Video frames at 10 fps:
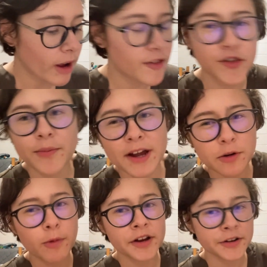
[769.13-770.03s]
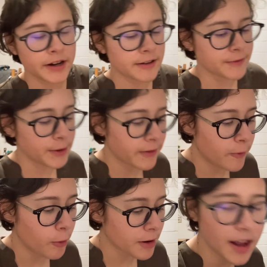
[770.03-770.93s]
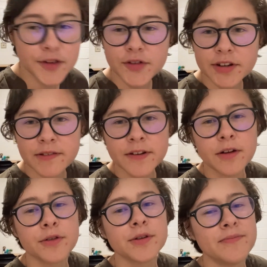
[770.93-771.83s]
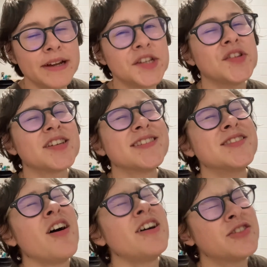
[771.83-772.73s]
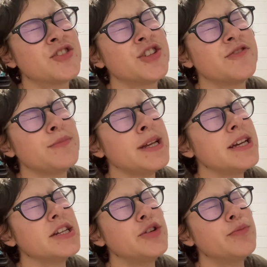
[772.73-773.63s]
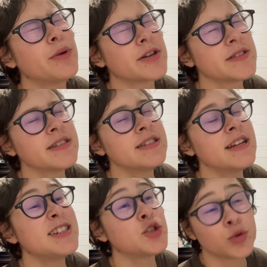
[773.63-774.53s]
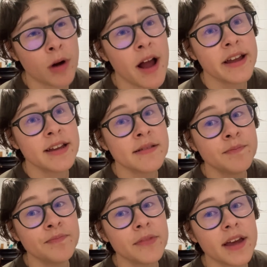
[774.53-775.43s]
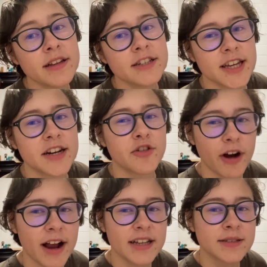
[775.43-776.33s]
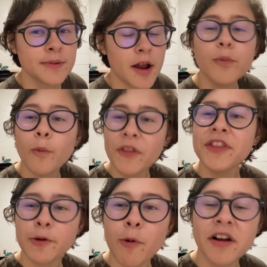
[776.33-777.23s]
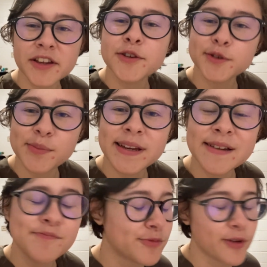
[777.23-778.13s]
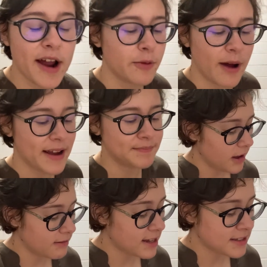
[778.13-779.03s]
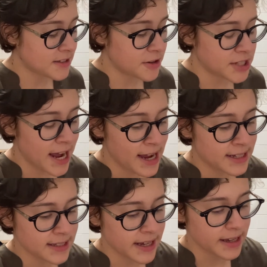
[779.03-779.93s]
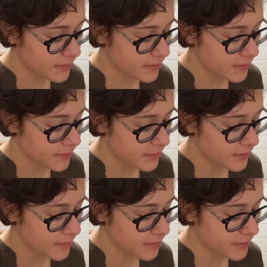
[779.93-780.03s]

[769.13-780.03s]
Because no matter what you're interviewing for, you still have to go through the mental exhaustion of meeting a new person and trying to get a grasp on what they want you to be right away. And that's so taxing.